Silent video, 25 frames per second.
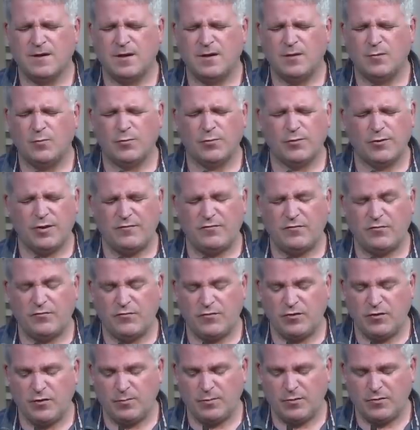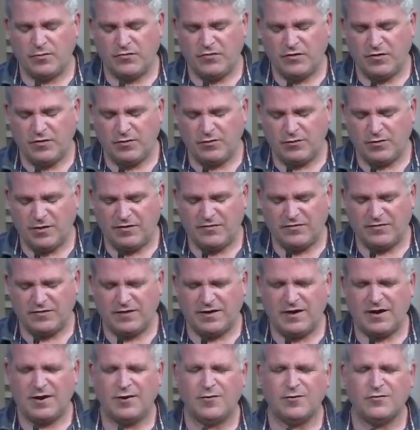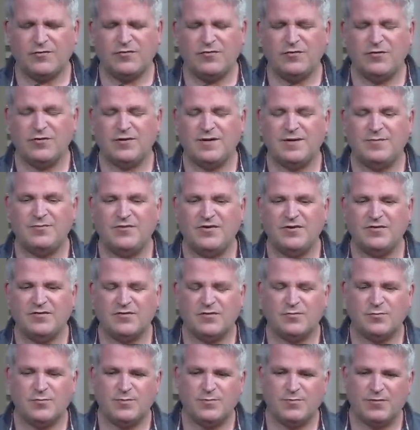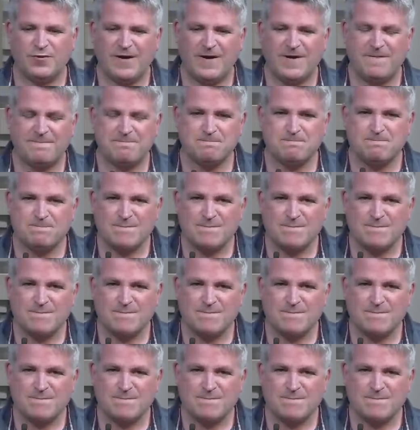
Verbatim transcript: And we're grateful for your mercy and grace and care. It's in your name, Jesus, we pray.